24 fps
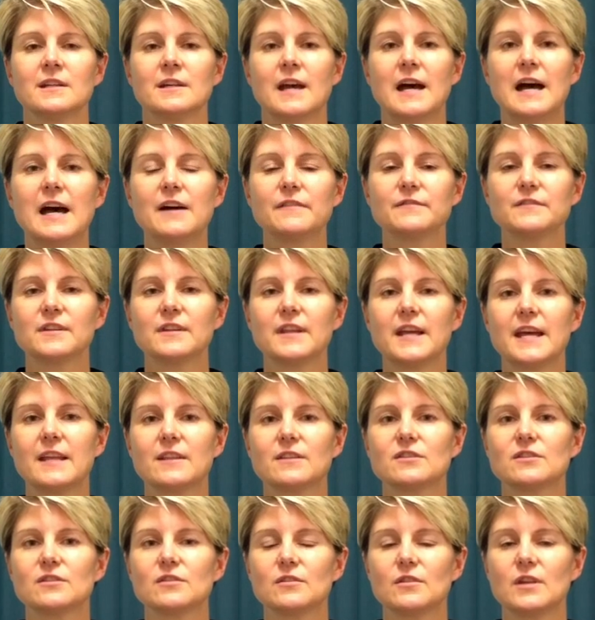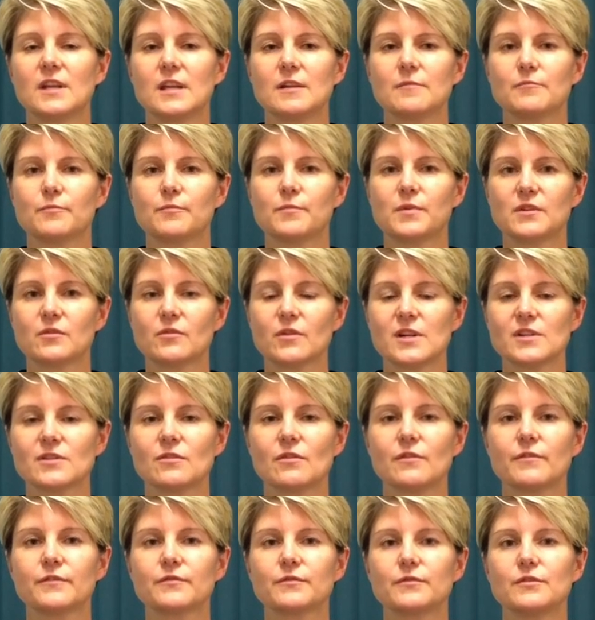After that, to progress
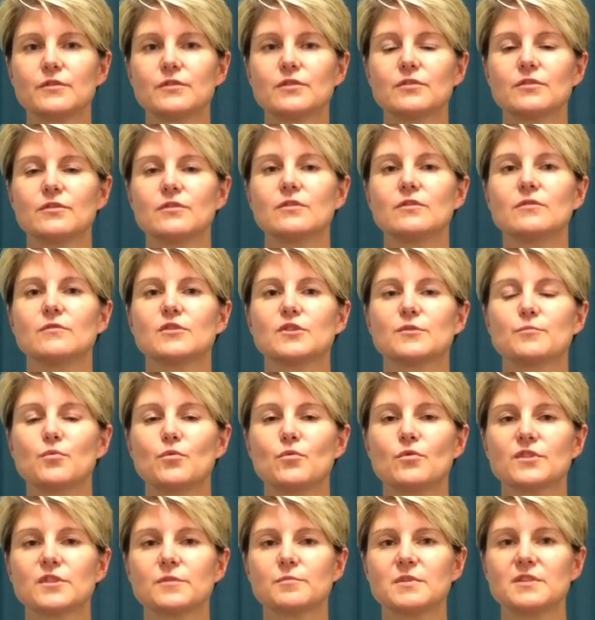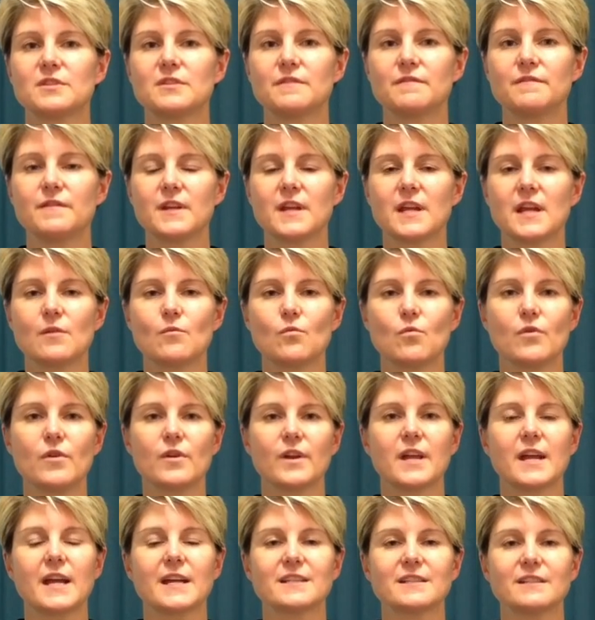on through to sport-specific and
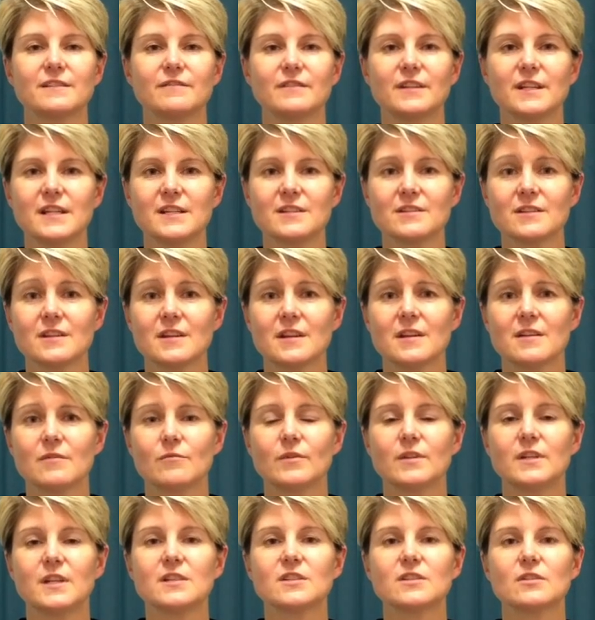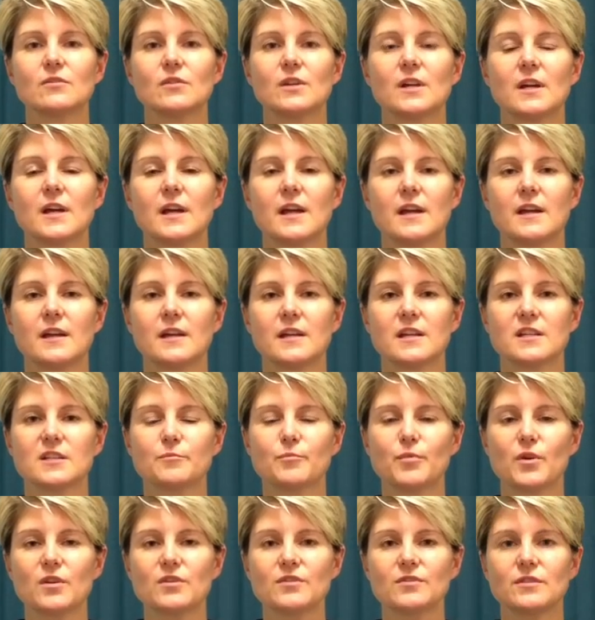work activities, we need to
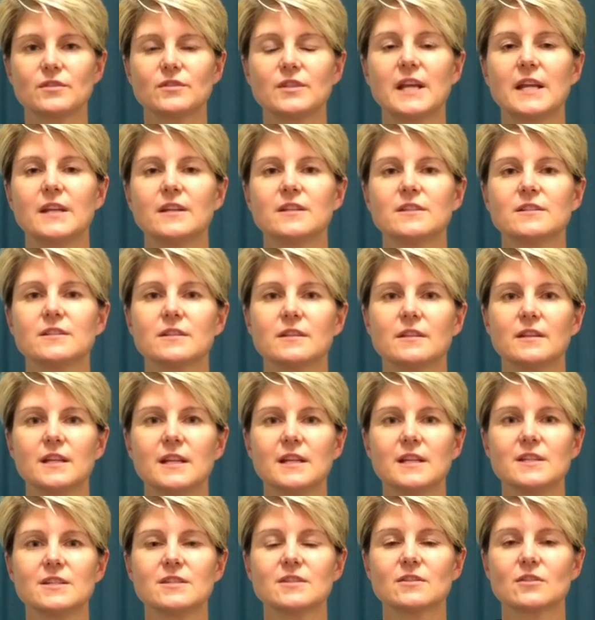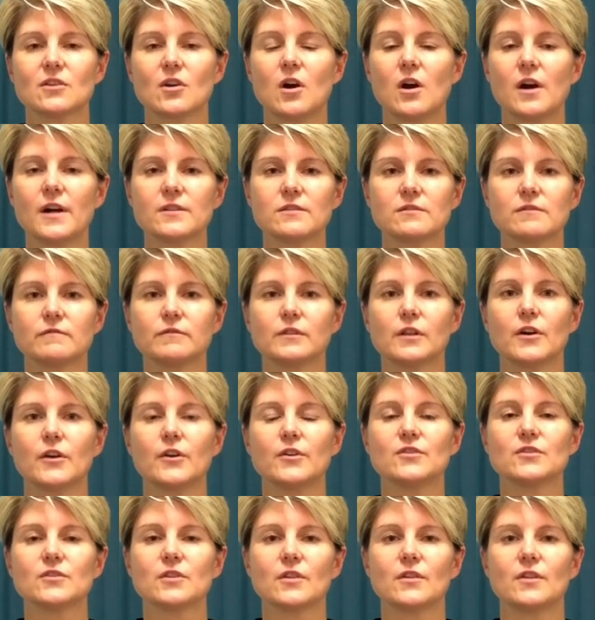expose the tendon to these kinds of
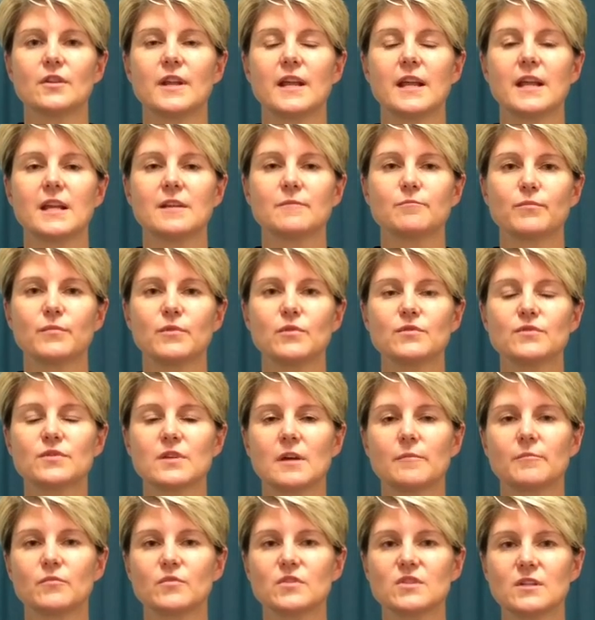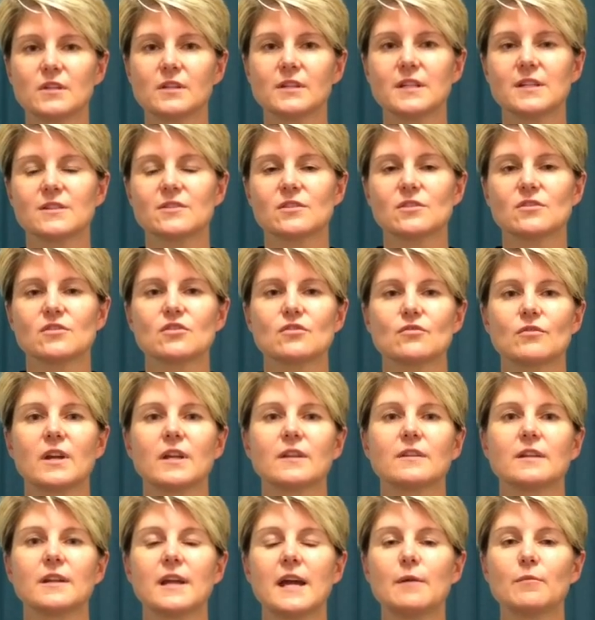loads so that it builds up resilience and
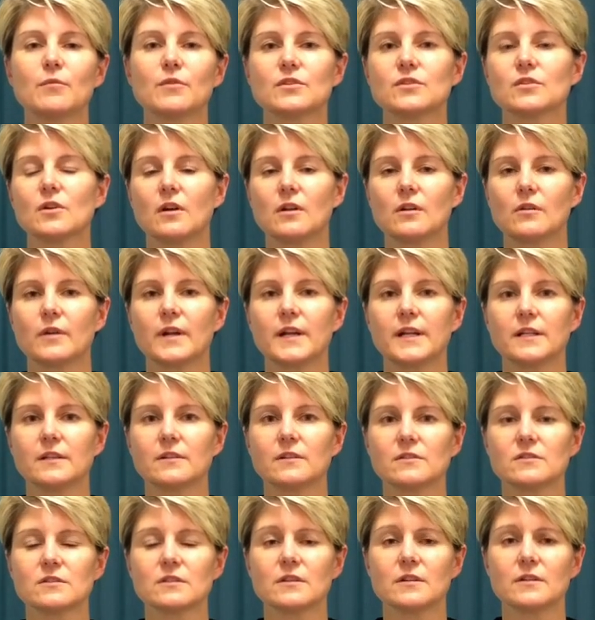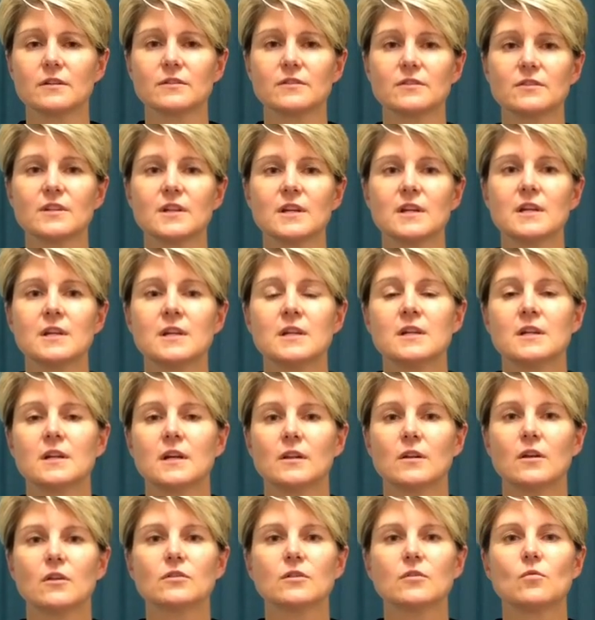strength in able to tolerating those loads.
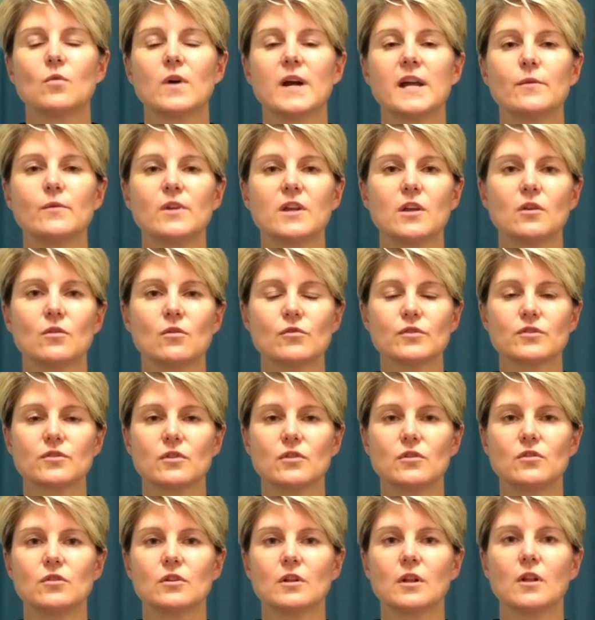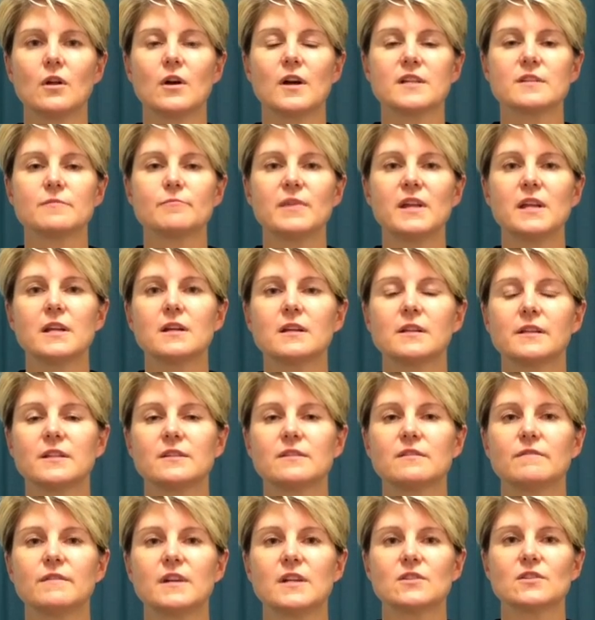Along the way, we can also utilise medical
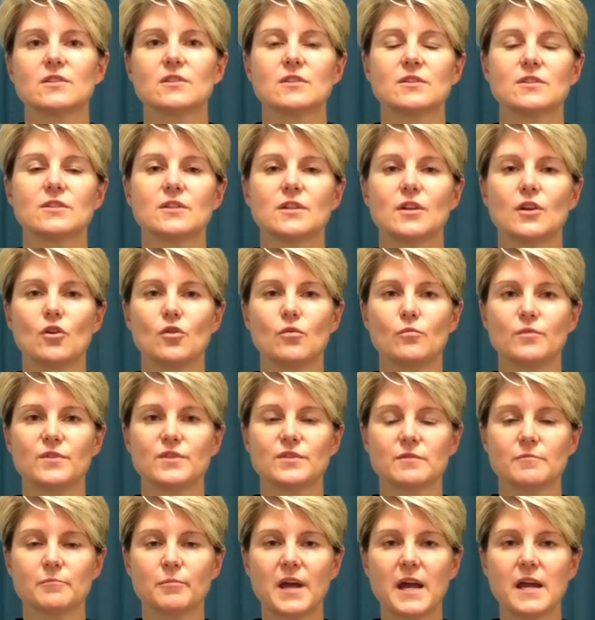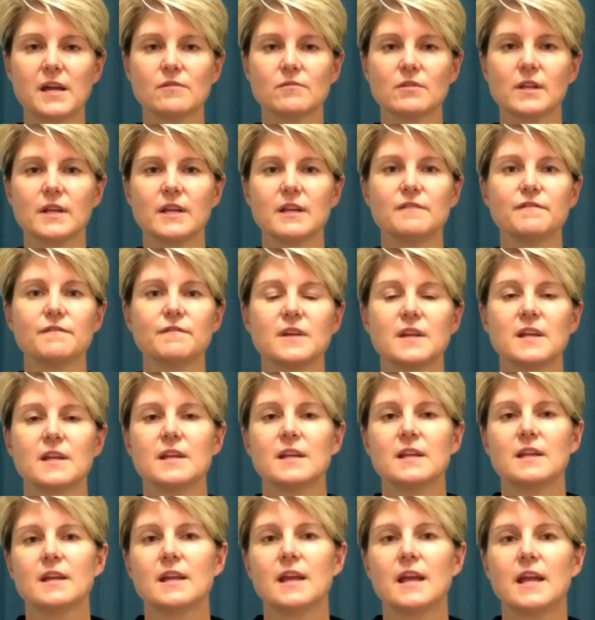interventions to help with some pain relief
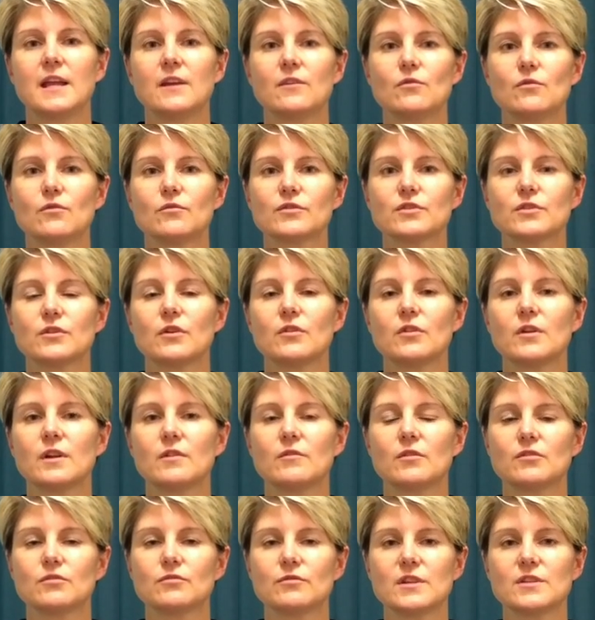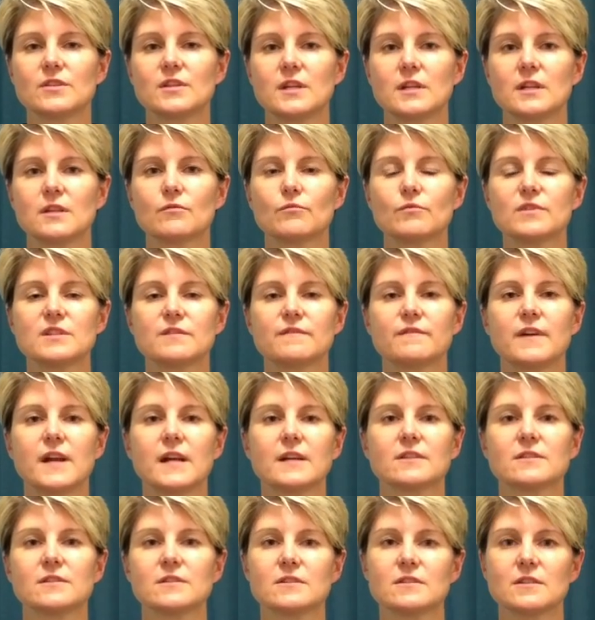and also addressing the risk
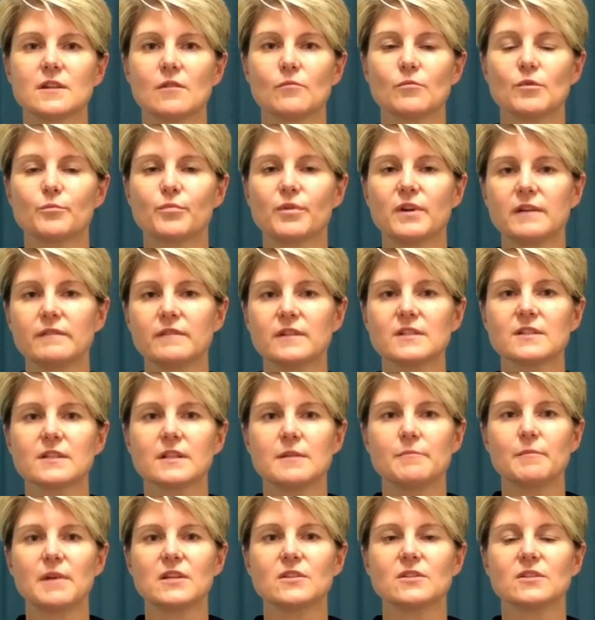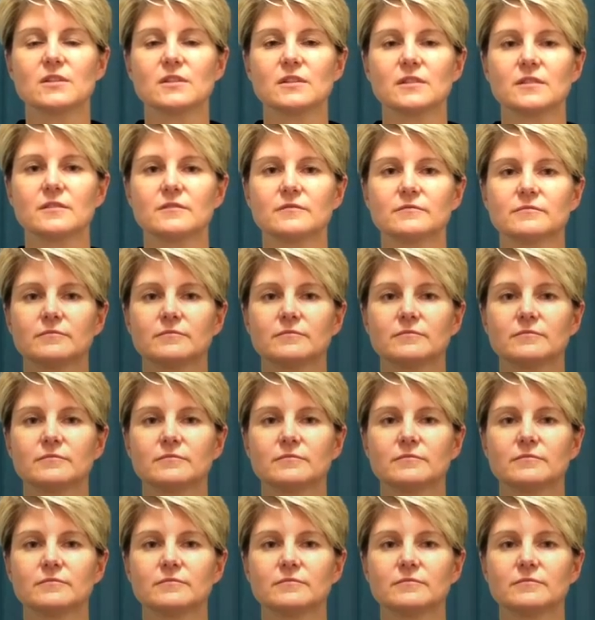factors that were previously mentioned.